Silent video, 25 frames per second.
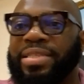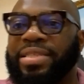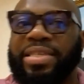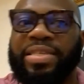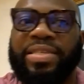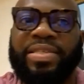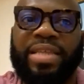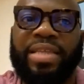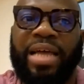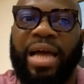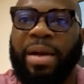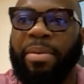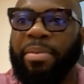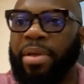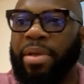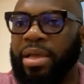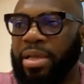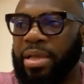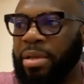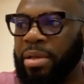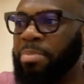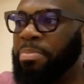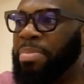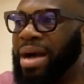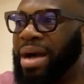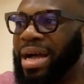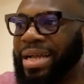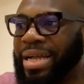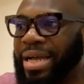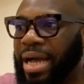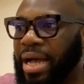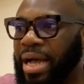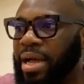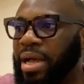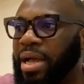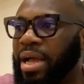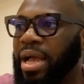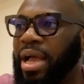all of the artists
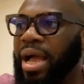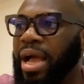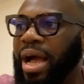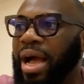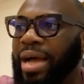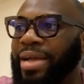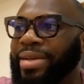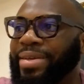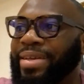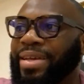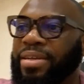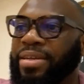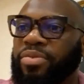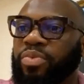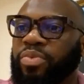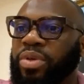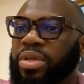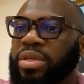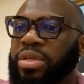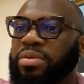are a banger.